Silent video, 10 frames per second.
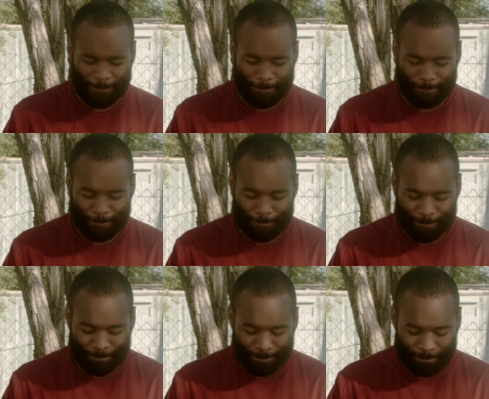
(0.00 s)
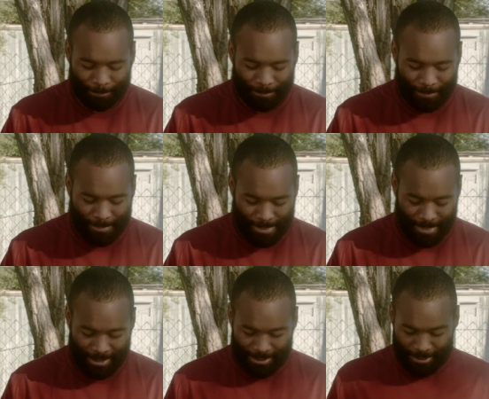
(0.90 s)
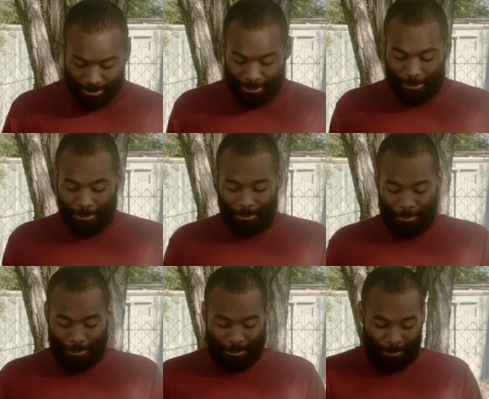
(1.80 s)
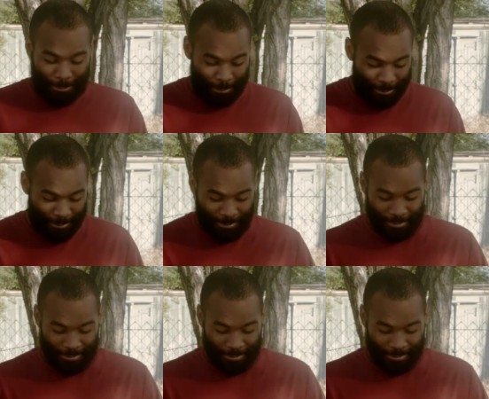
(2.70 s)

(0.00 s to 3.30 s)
(silence)